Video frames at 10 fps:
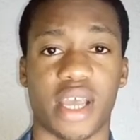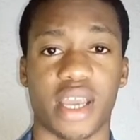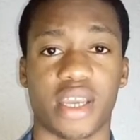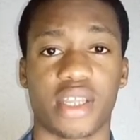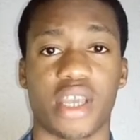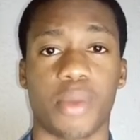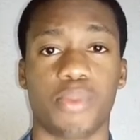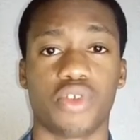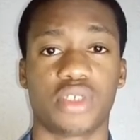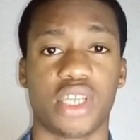Like, they are
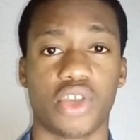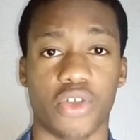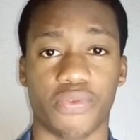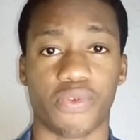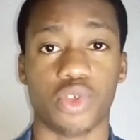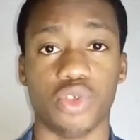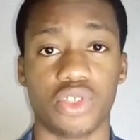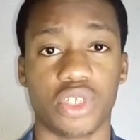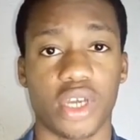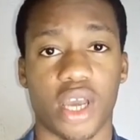mostly
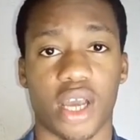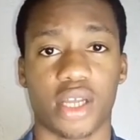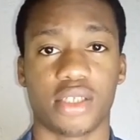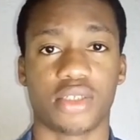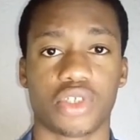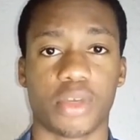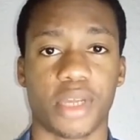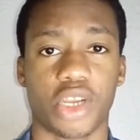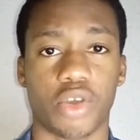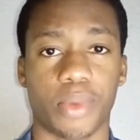confused and some
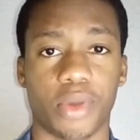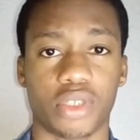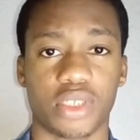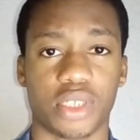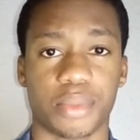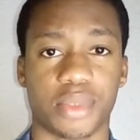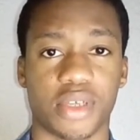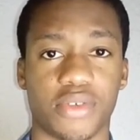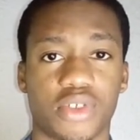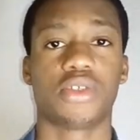end up hurting
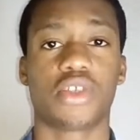themselves.